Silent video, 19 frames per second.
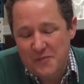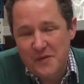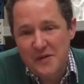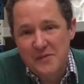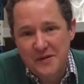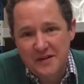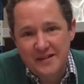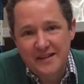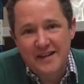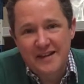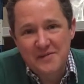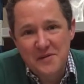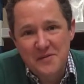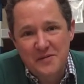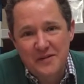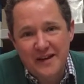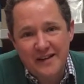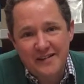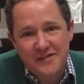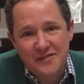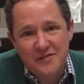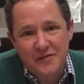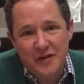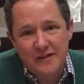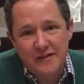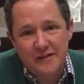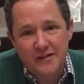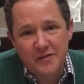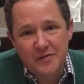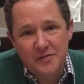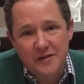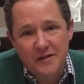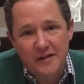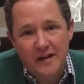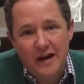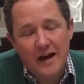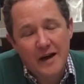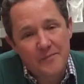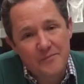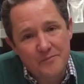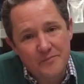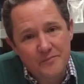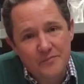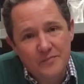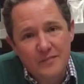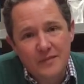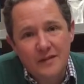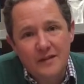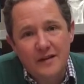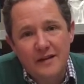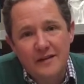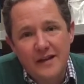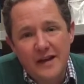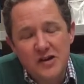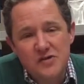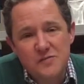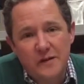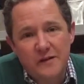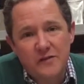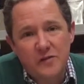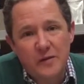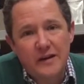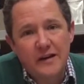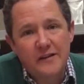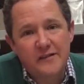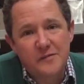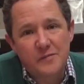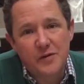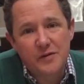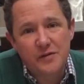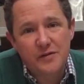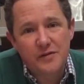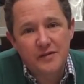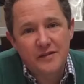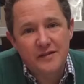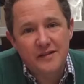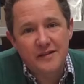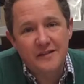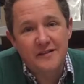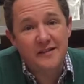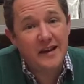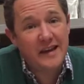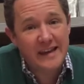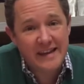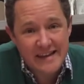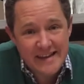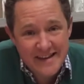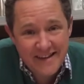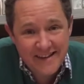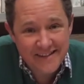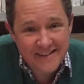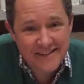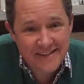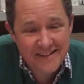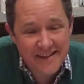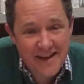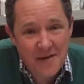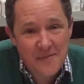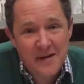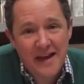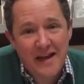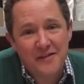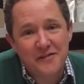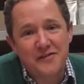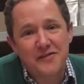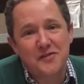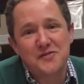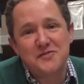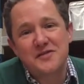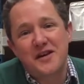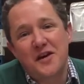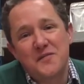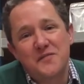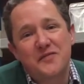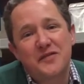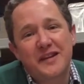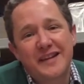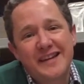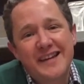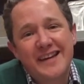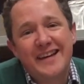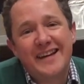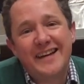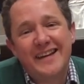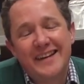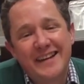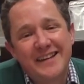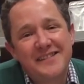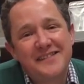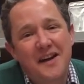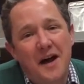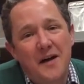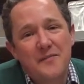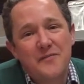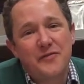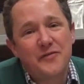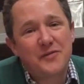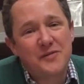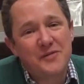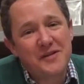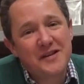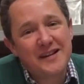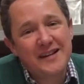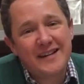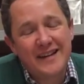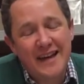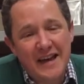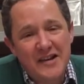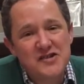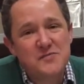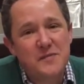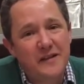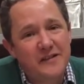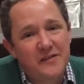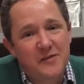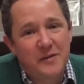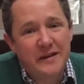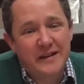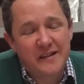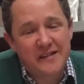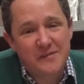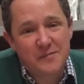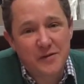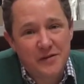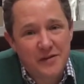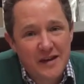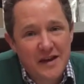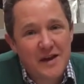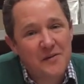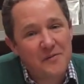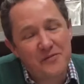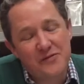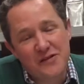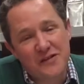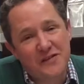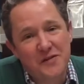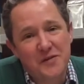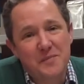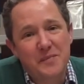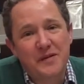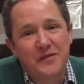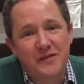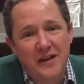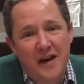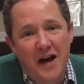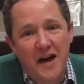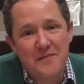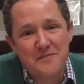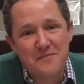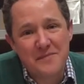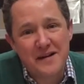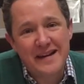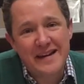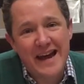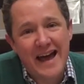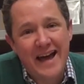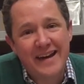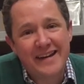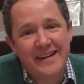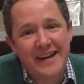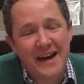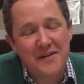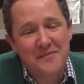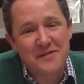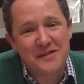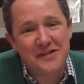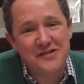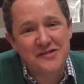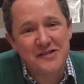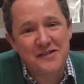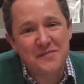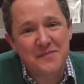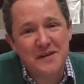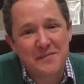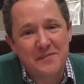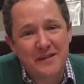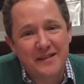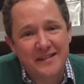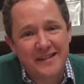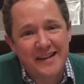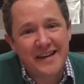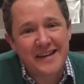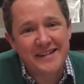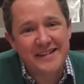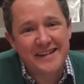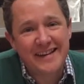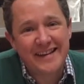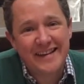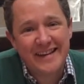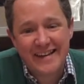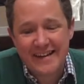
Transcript: We will get to you very soon. HMS Queen Elizabeth tea is coming out soon, hopefully in time for HMS Queen Elizabeth. We've just got a bit of time in hand now because she's been a bit delayed.